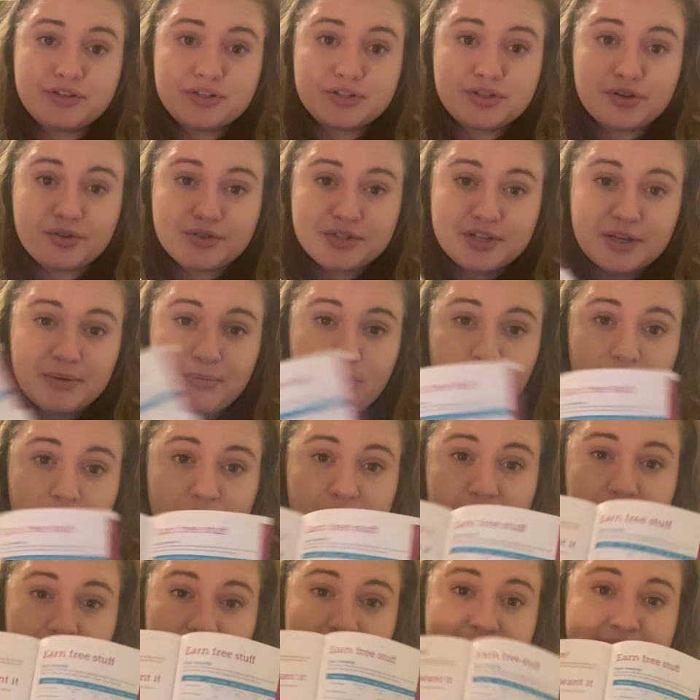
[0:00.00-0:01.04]
just hosting a
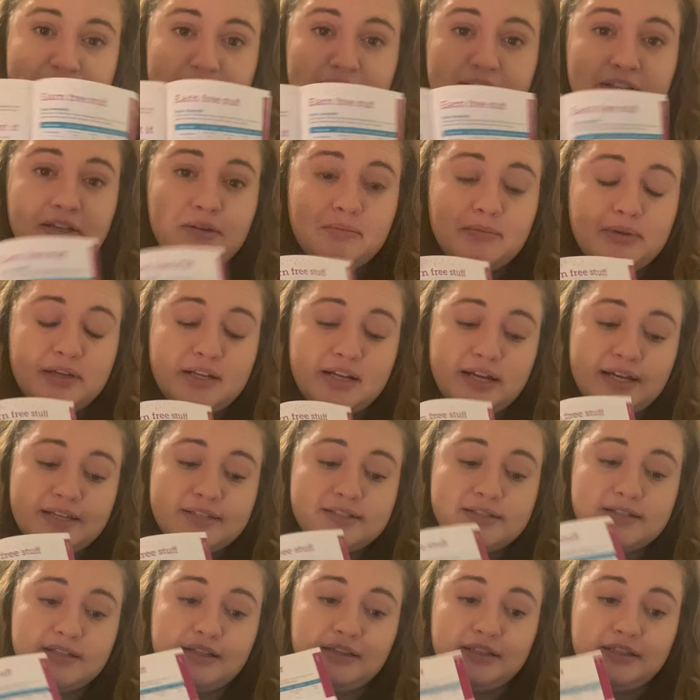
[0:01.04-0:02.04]
party and I send them a nice